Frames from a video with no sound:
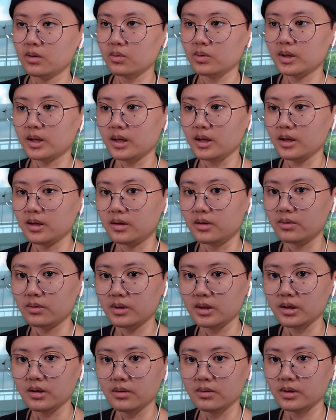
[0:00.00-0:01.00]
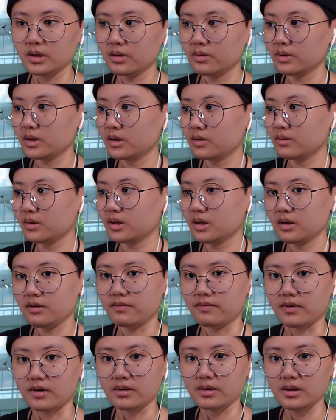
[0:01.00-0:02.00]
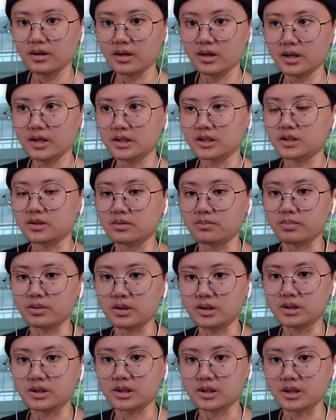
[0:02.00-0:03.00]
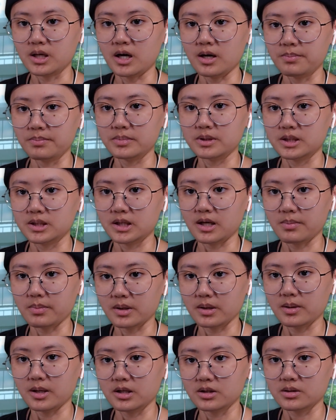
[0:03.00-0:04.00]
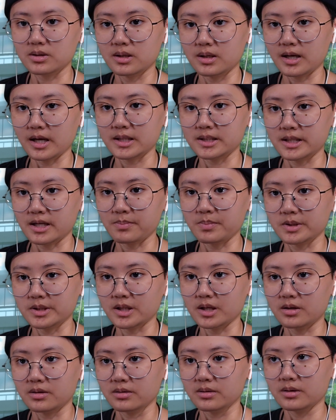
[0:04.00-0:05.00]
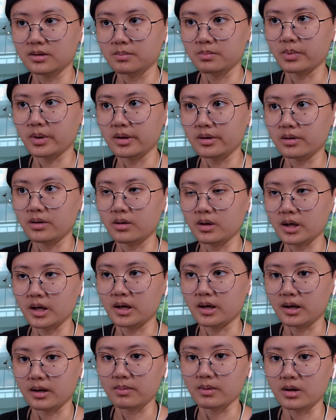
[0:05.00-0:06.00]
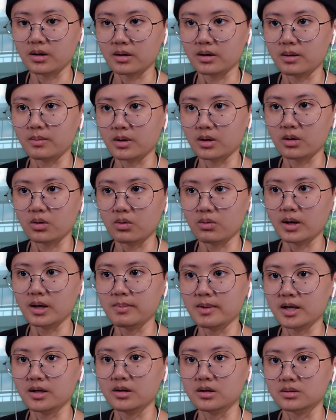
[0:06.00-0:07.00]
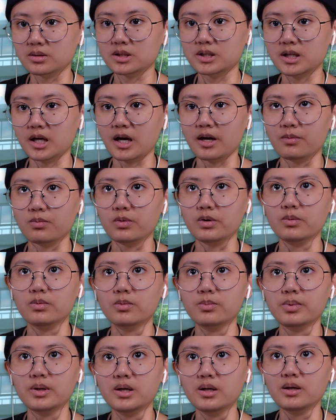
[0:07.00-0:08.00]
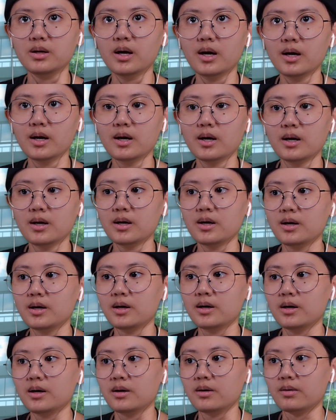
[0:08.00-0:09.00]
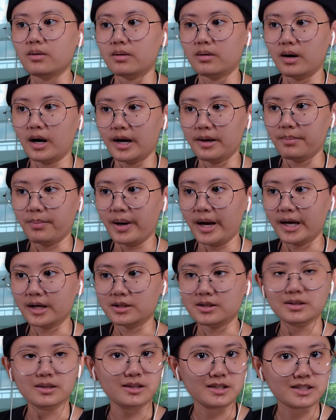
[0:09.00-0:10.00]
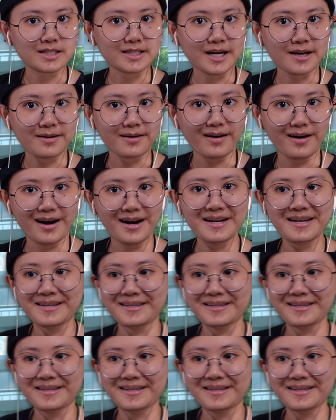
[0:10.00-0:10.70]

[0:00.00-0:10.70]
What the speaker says: Okay. Very nice. Please stop skipping me to the next episode. But okay, I'm gonna go write my notes and we will be right back to the center.